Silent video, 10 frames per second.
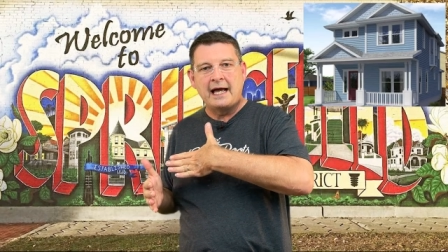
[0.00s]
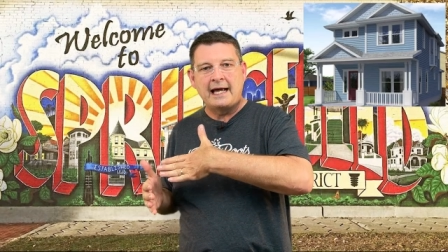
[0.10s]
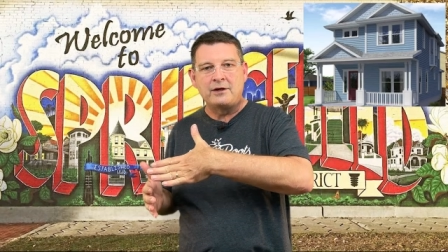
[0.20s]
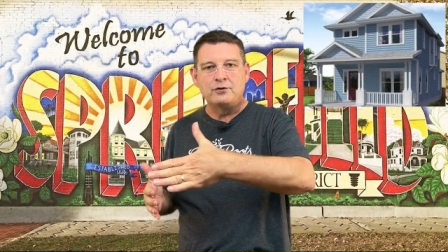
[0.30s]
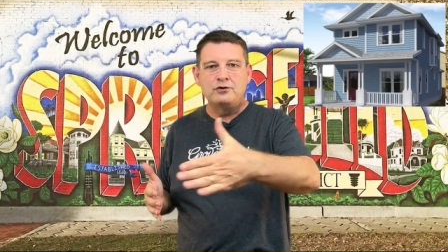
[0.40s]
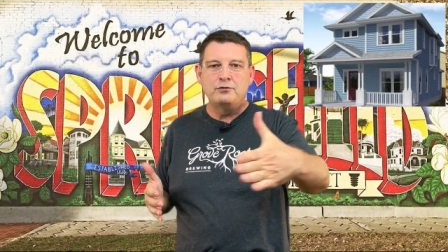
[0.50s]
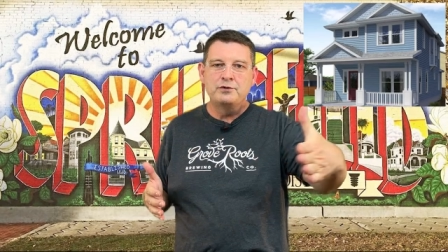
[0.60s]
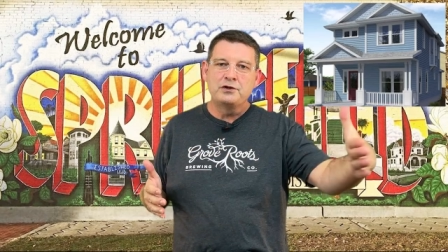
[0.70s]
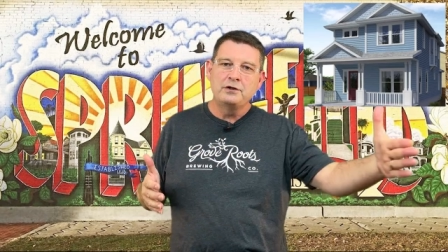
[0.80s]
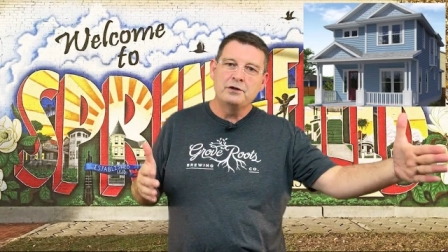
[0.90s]
a
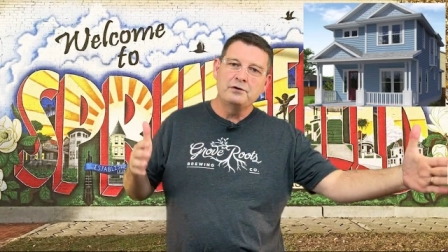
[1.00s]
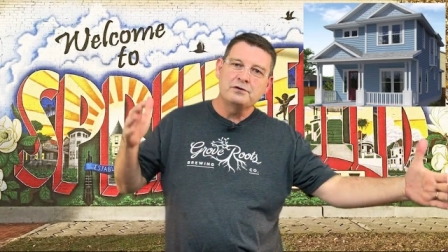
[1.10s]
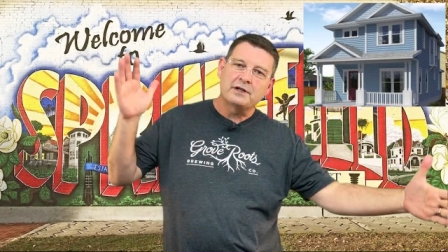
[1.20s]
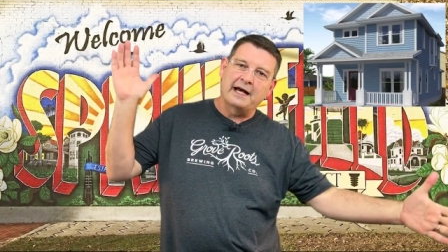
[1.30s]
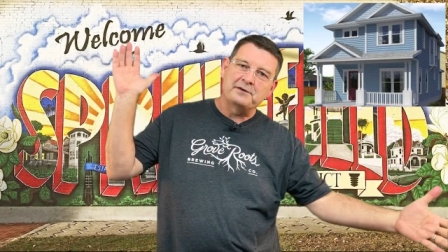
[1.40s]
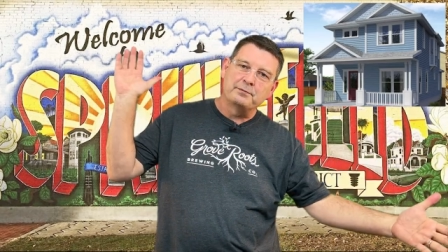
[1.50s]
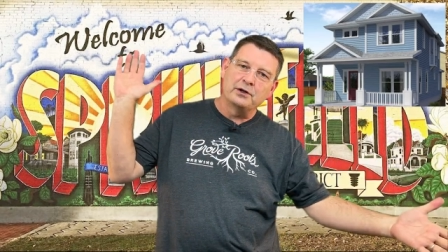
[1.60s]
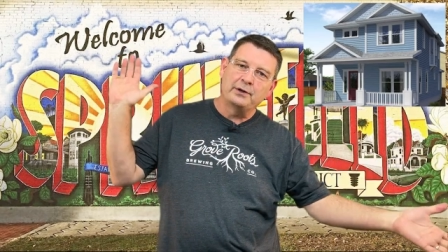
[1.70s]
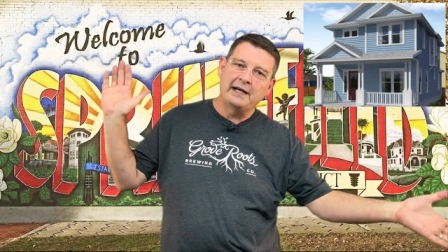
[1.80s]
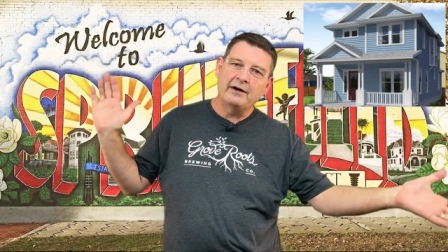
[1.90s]
YouTube studio slash brewing